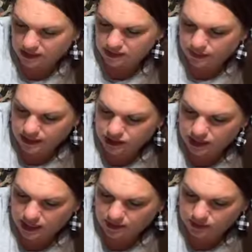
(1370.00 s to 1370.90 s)
mini
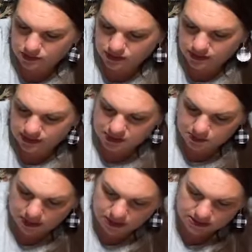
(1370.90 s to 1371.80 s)
squeegee. I'm using
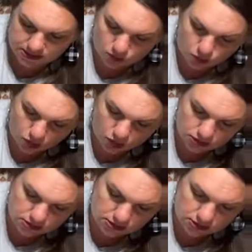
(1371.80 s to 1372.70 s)
this because the
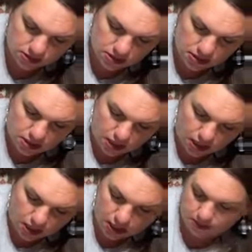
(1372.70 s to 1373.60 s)
words
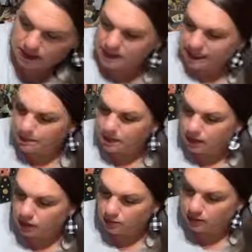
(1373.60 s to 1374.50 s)
take up a
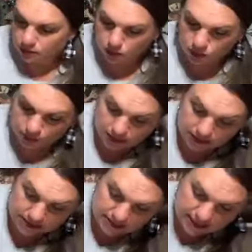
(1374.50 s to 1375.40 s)
little bit more
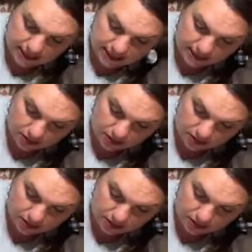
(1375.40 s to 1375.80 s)
real estate